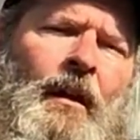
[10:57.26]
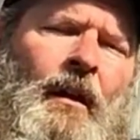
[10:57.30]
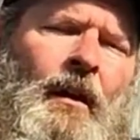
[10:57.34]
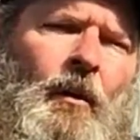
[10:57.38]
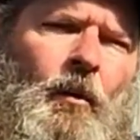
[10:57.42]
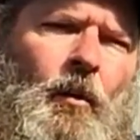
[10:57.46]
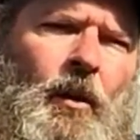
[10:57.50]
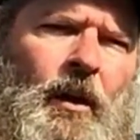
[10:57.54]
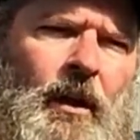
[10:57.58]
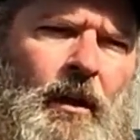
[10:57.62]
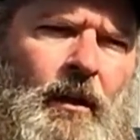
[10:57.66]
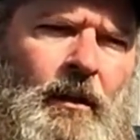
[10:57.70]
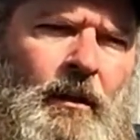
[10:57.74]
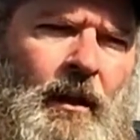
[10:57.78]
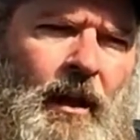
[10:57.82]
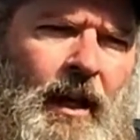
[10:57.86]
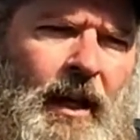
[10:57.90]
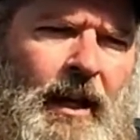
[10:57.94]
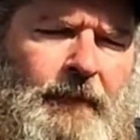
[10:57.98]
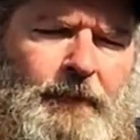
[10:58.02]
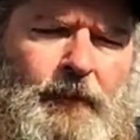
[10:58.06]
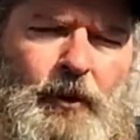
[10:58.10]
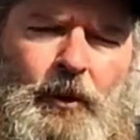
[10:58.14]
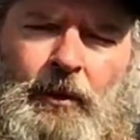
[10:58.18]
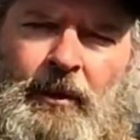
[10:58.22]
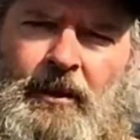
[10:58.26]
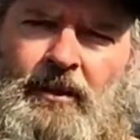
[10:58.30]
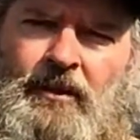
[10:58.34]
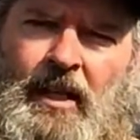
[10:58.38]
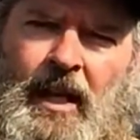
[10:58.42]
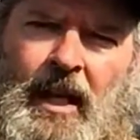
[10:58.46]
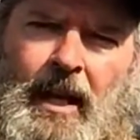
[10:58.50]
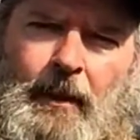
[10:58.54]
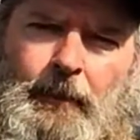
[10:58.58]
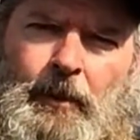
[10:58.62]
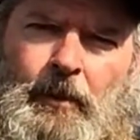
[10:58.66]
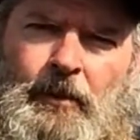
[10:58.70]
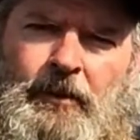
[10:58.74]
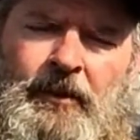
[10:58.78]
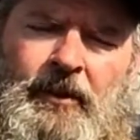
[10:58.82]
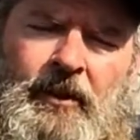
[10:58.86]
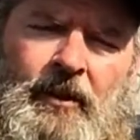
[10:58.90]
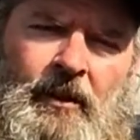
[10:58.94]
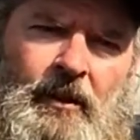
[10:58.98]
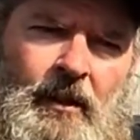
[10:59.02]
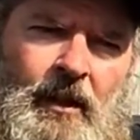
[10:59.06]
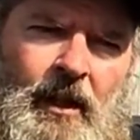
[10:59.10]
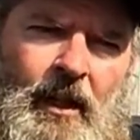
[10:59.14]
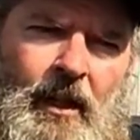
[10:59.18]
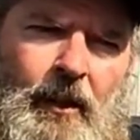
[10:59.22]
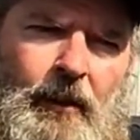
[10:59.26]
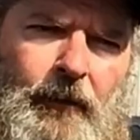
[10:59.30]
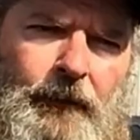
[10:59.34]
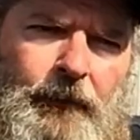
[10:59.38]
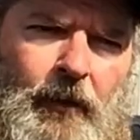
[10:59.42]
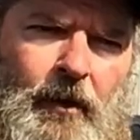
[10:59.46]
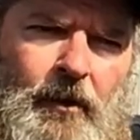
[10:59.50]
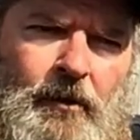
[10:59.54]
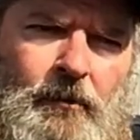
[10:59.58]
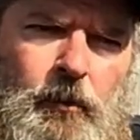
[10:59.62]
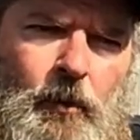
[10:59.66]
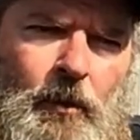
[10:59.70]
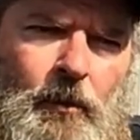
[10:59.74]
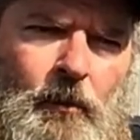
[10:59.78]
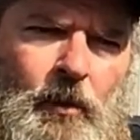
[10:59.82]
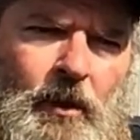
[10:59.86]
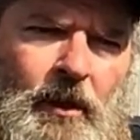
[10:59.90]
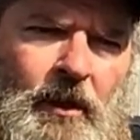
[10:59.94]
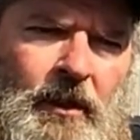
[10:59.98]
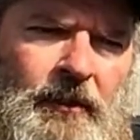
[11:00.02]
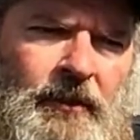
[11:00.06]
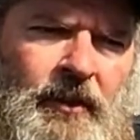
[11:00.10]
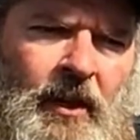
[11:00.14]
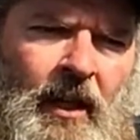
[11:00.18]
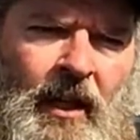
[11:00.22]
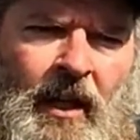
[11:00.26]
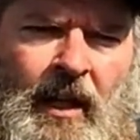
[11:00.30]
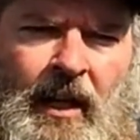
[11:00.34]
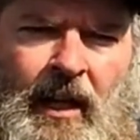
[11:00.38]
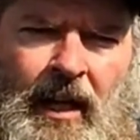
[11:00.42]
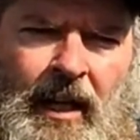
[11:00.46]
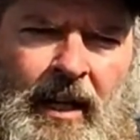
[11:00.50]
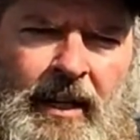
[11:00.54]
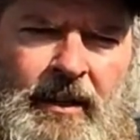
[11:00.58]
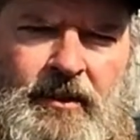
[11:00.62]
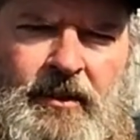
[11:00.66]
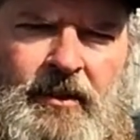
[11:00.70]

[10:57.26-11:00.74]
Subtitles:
Well, I have 2 examples. The first one was, I had